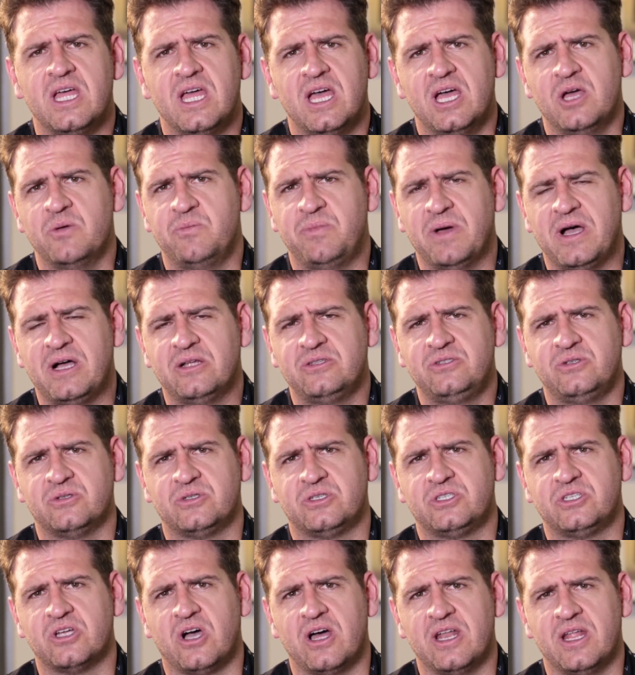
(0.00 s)
about your
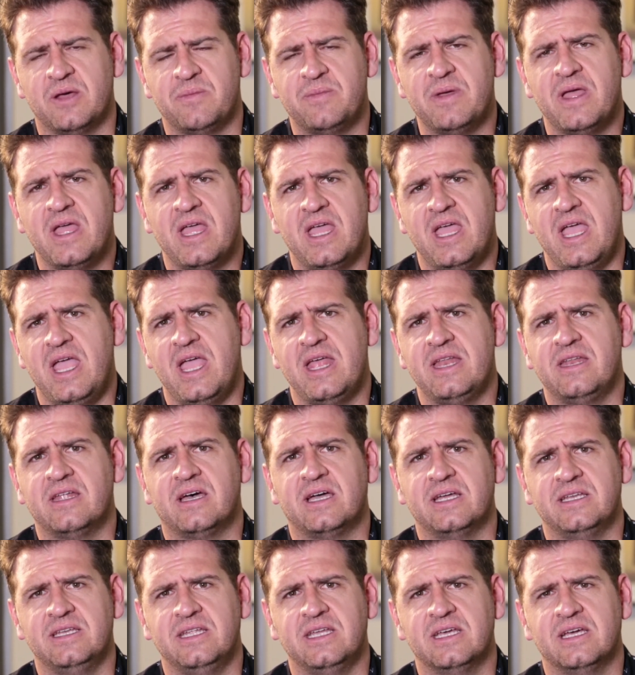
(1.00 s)
startup and
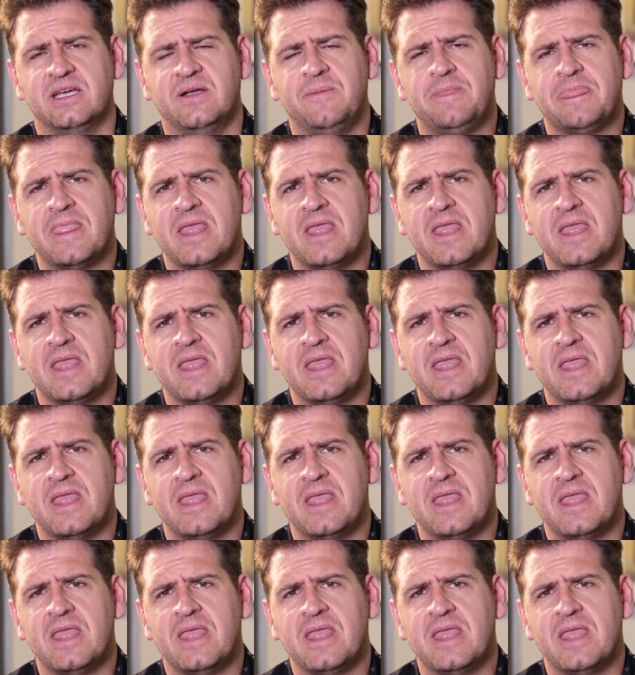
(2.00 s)
idea.